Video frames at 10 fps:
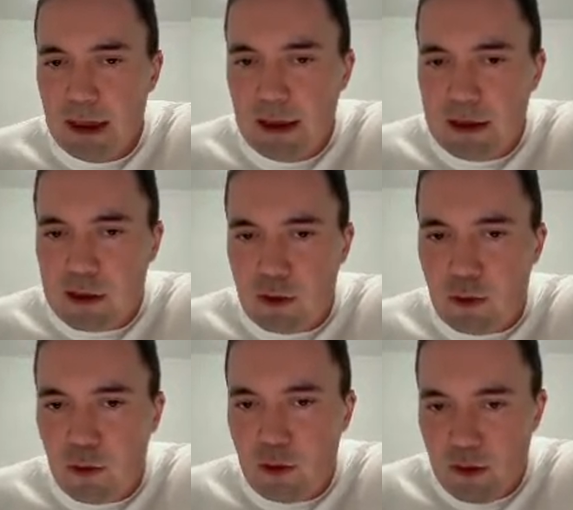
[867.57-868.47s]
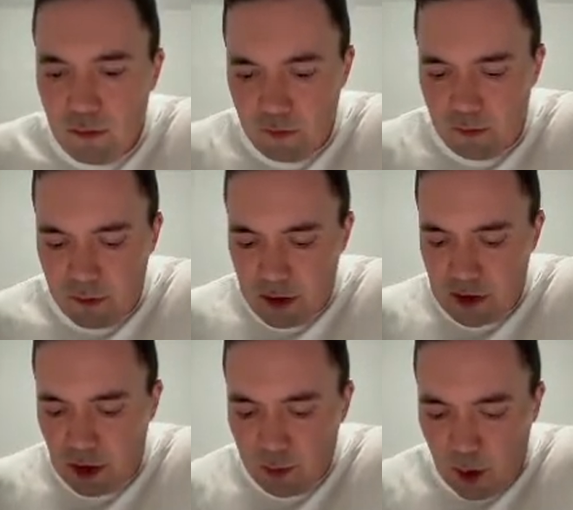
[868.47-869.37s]
So there is
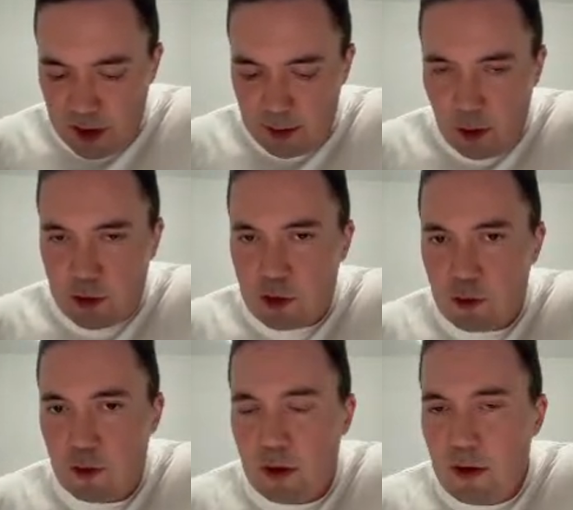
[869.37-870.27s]
not possible to